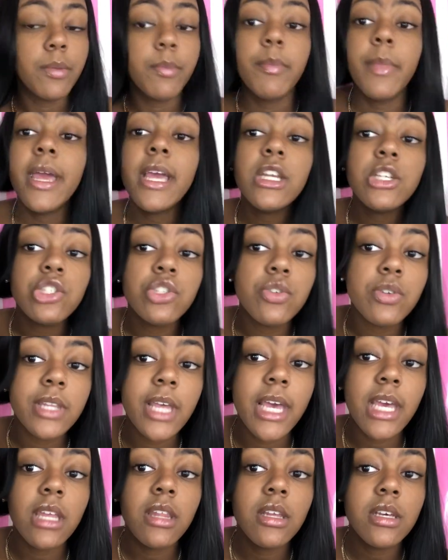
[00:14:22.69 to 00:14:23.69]
Make sure
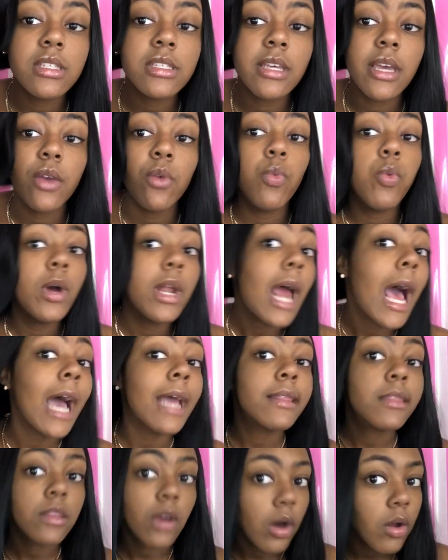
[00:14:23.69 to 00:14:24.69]
that it looks like what I
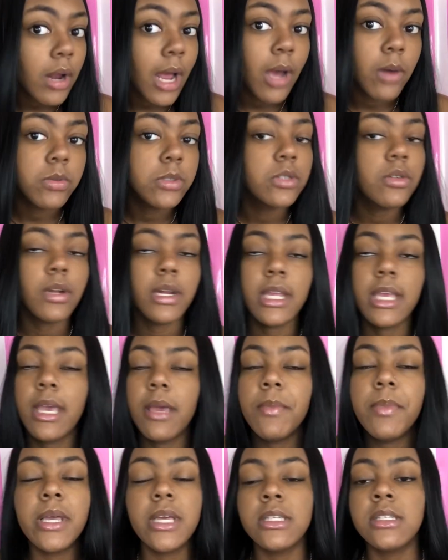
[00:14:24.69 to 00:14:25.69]
thought I was going to
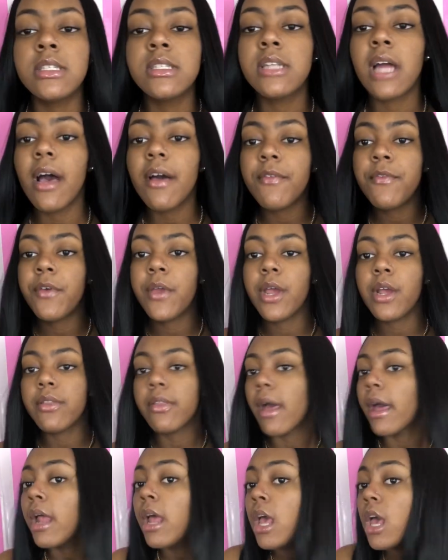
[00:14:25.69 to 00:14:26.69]
get. Because it's not fair
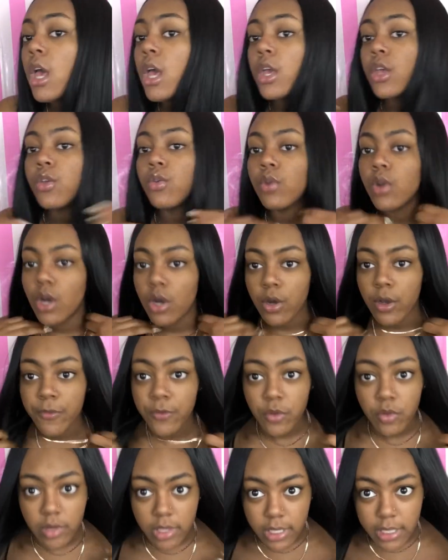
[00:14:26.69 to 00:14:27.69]
that, you know, if
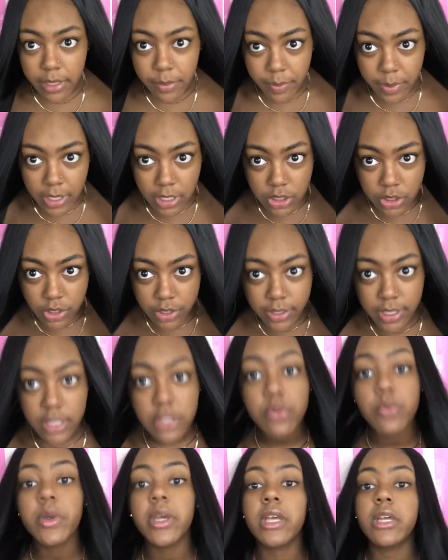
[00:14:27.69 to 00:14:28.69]
you look at the picture,
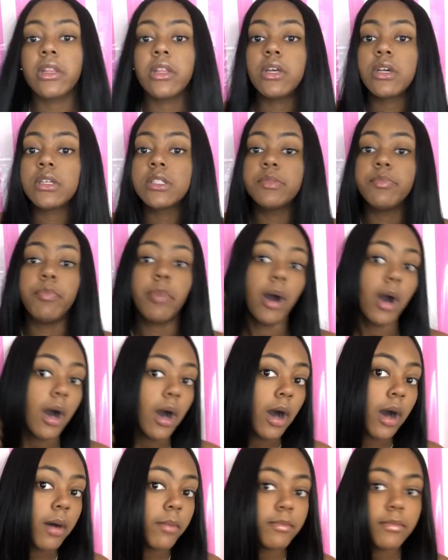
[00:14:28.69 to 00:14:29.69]
this wig looks
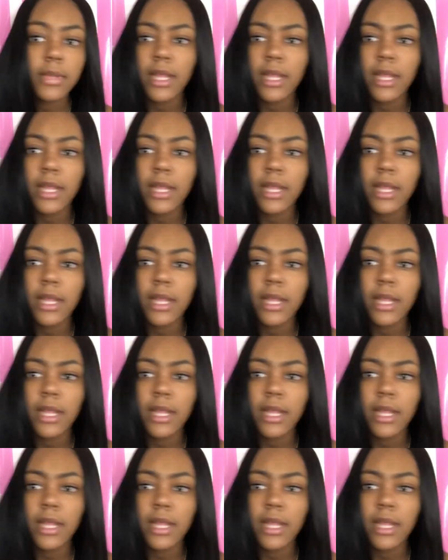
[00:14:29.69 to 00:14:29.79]
bomb.